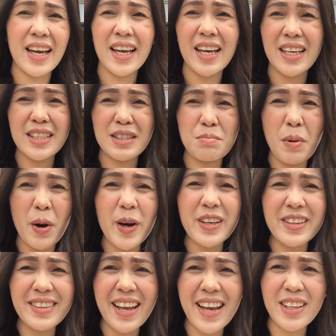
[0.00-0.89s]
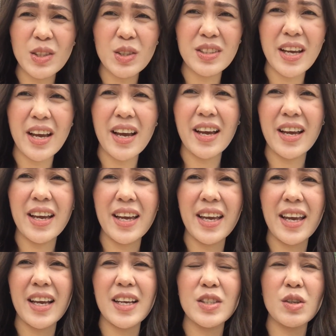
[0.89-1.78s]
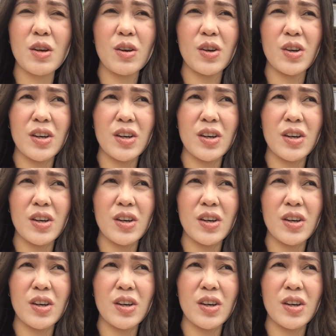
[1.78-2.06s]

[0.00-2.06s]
his birthday today. He is